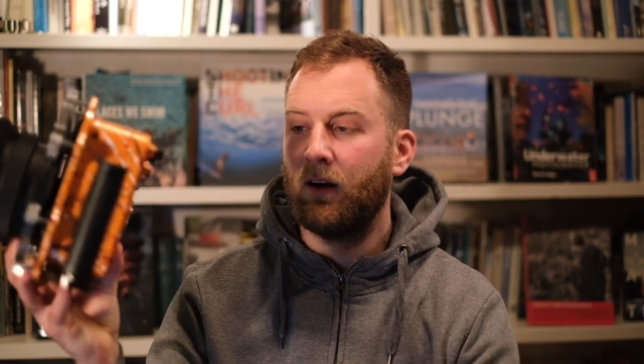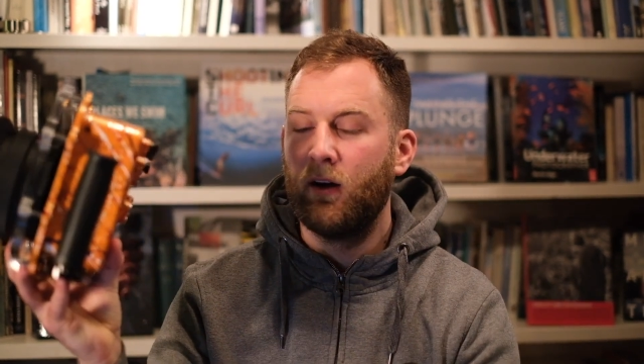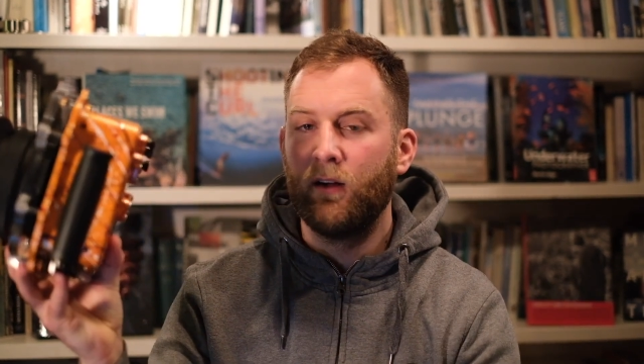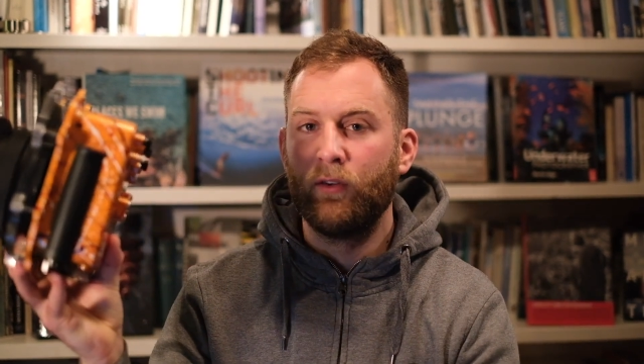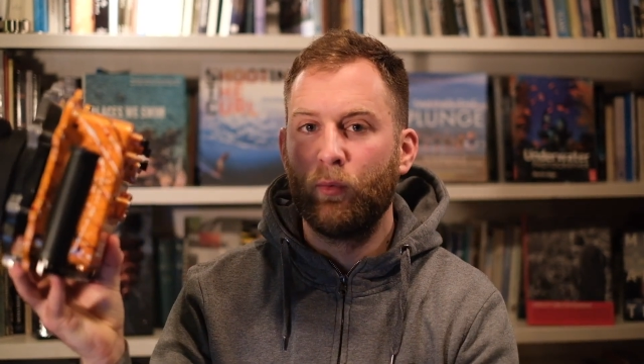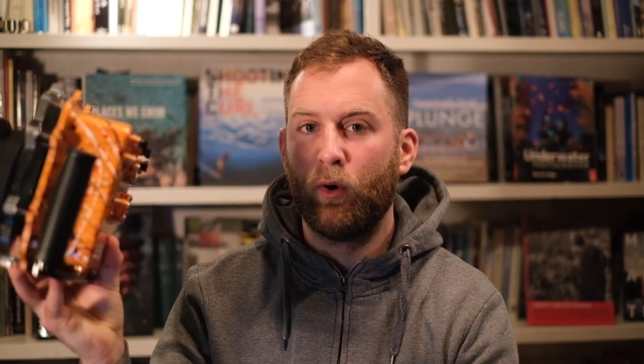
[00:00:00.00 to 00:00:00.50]

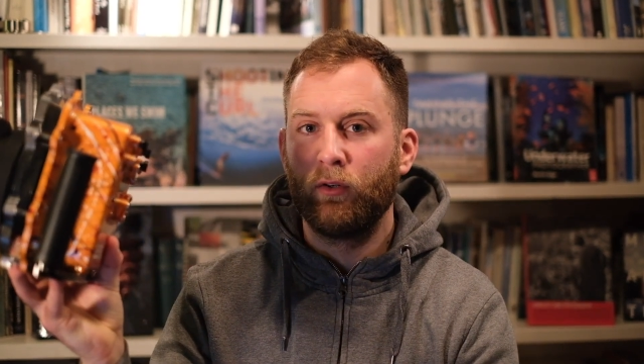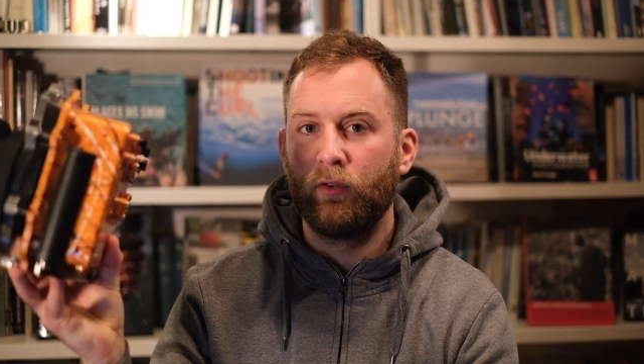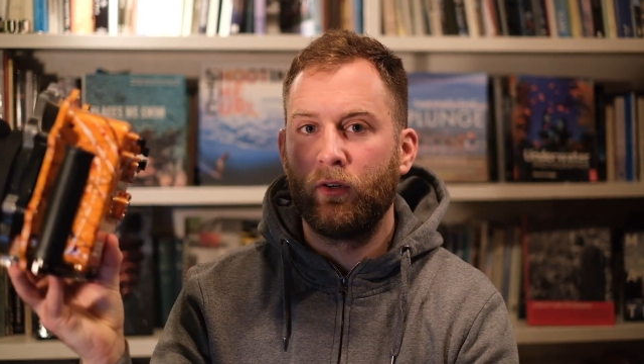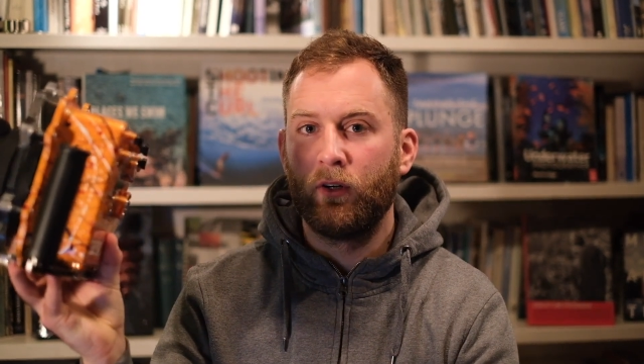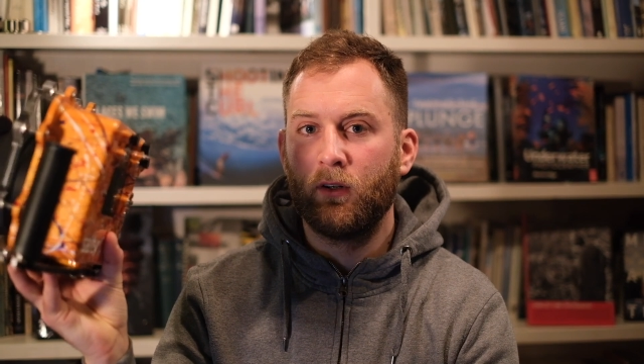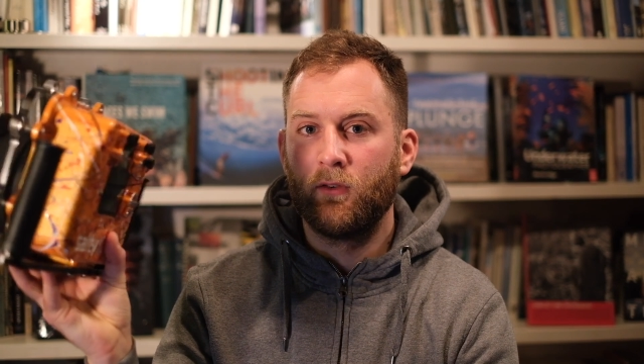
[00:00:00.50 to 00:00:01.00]

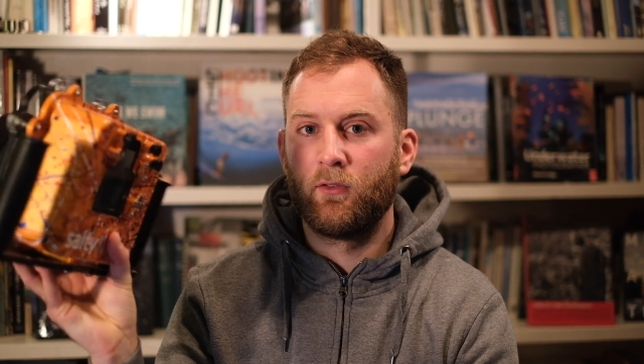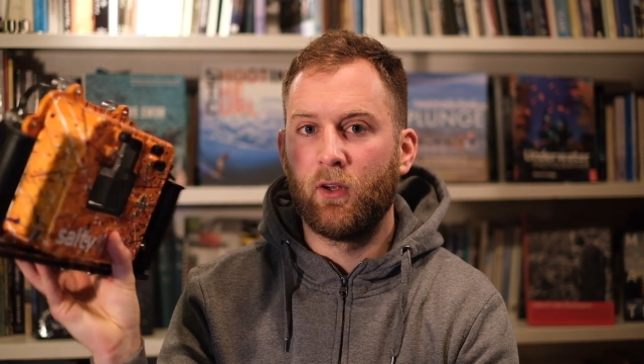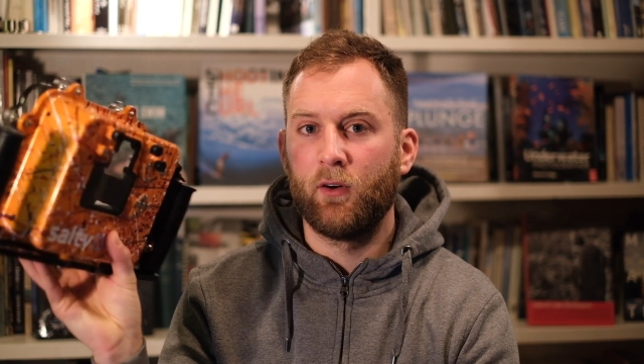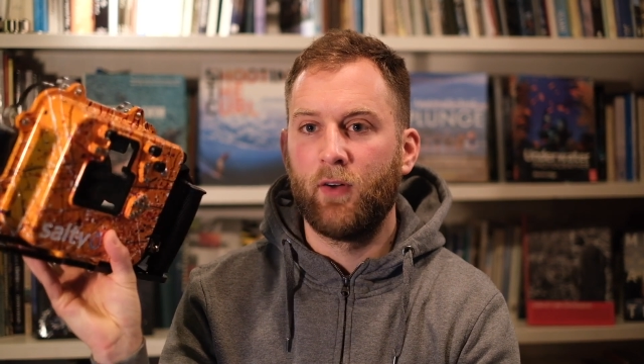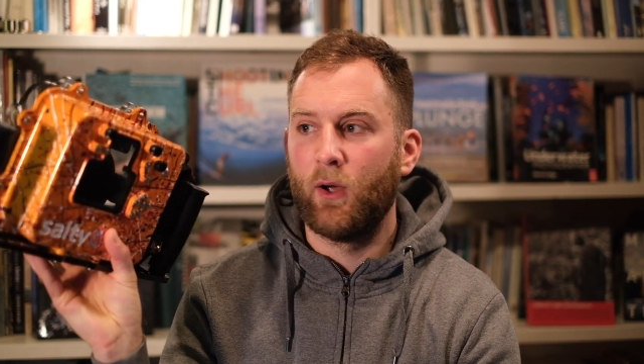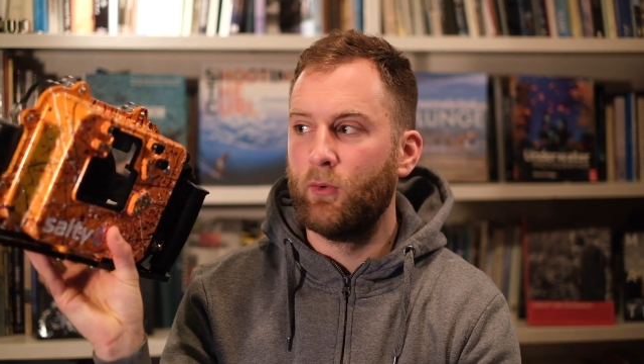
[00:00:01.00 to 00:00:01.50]
underwater
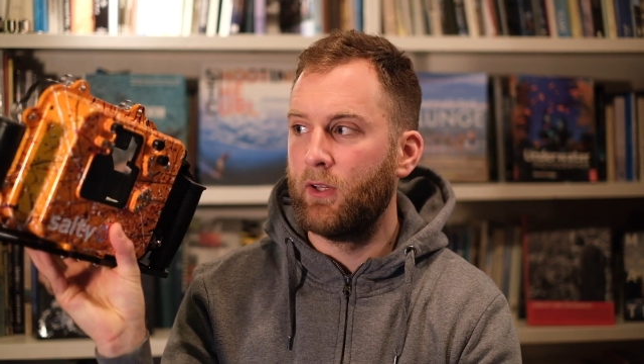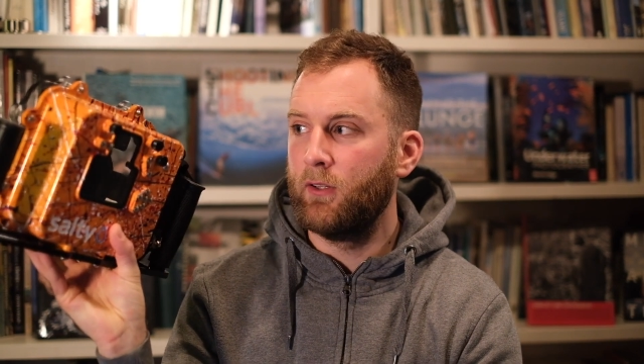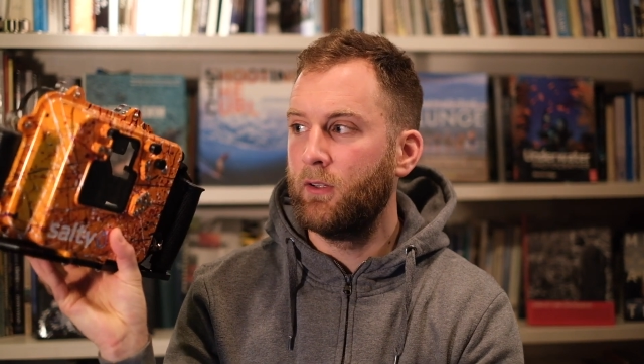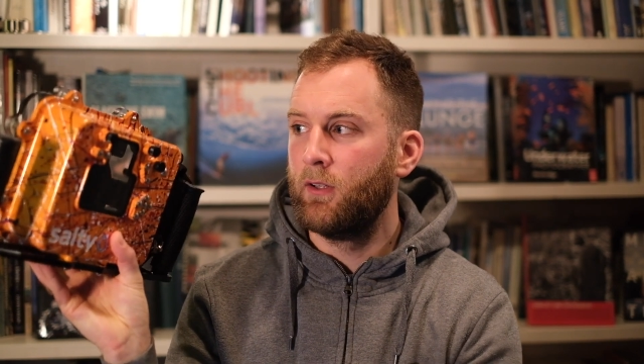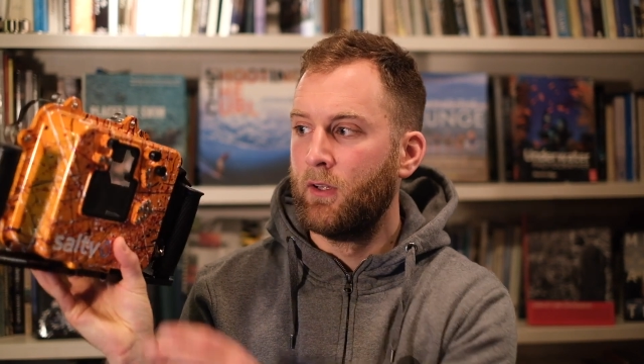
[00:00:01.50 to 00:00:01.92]
surf housing